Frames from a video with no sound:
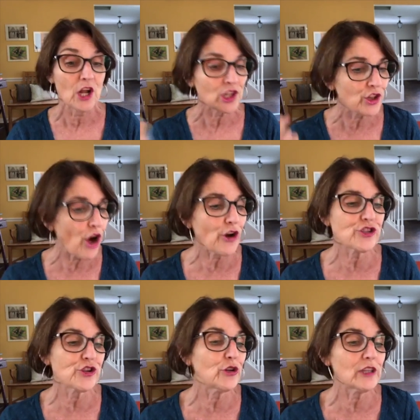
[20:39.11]

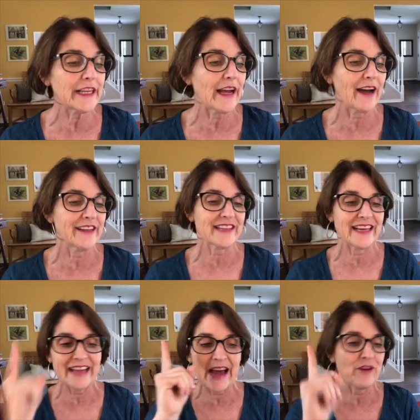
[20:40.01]
large googly eyes,
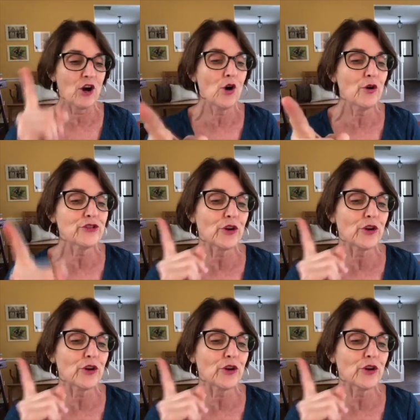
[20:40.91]
and have a hose